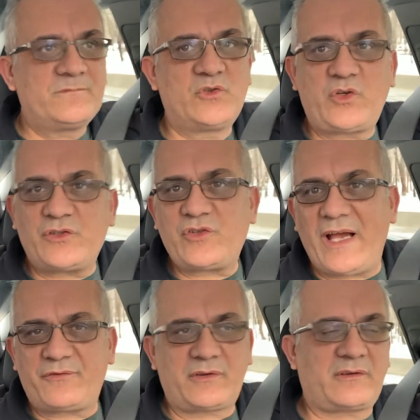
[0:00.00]
You can
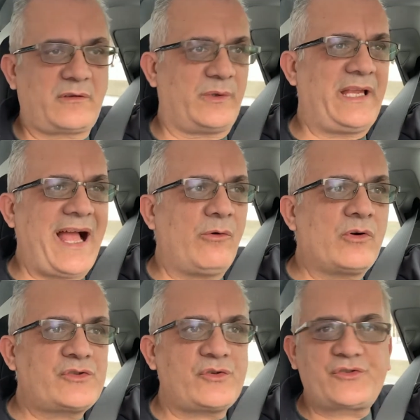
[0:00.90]
drive 3
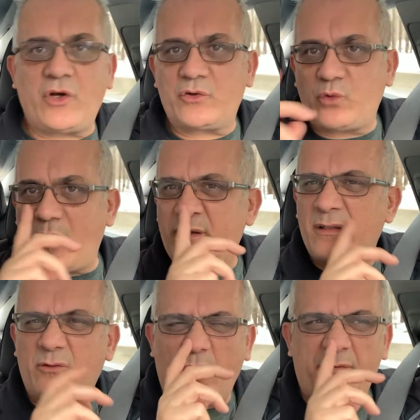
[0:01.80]
hours or so,
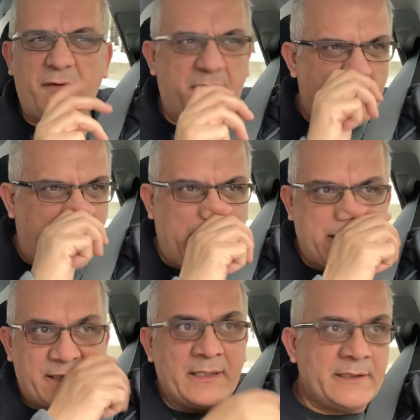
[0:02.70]
200-250
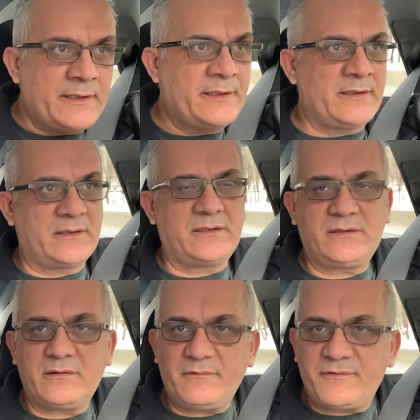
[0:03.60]
miles,
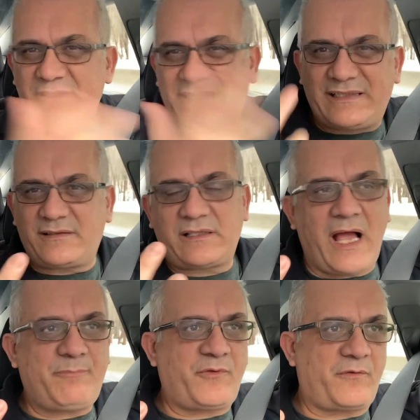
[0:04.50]

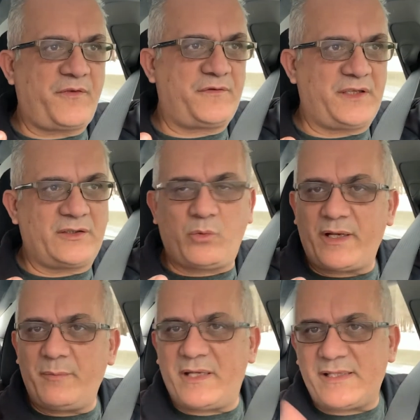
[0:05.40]
stop for
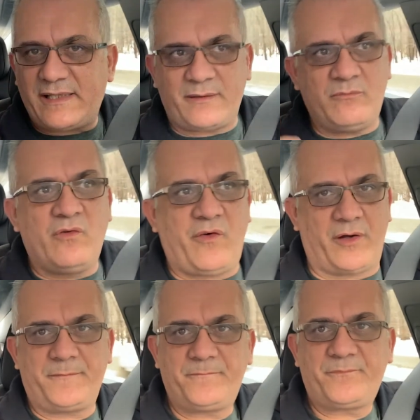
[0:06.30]
15-20 minutes and move
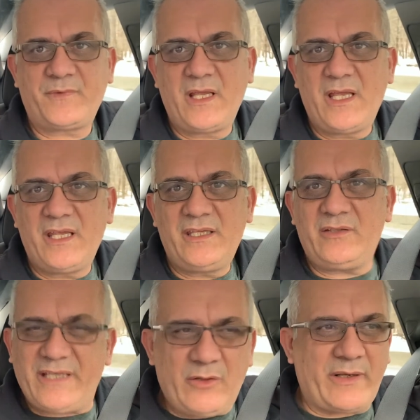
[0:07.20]
on.
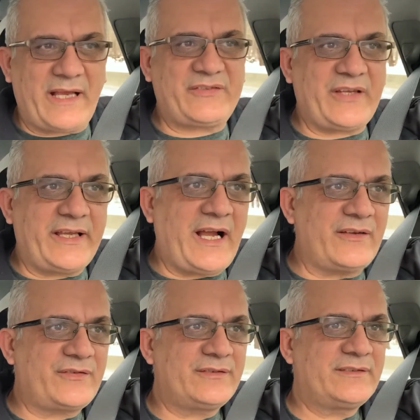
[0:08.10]
You dig what I say,
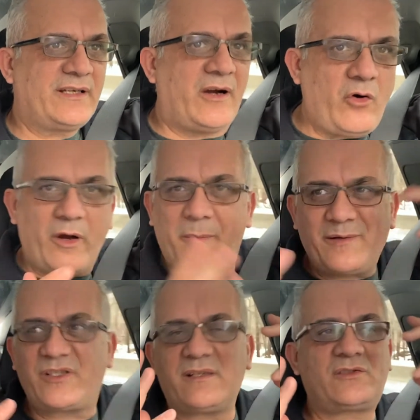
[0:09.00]
guys? Or am
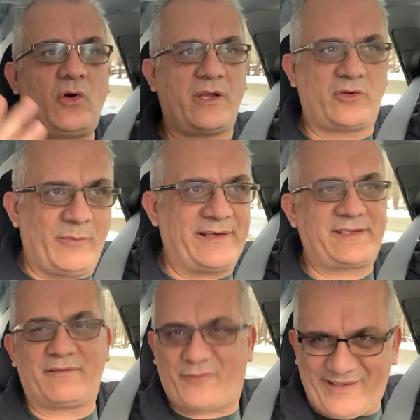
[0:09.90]
I just talking to
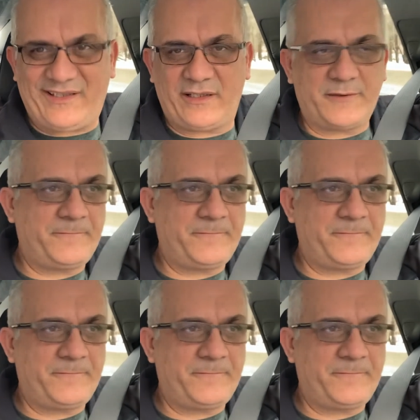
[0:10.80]
myself, ranting?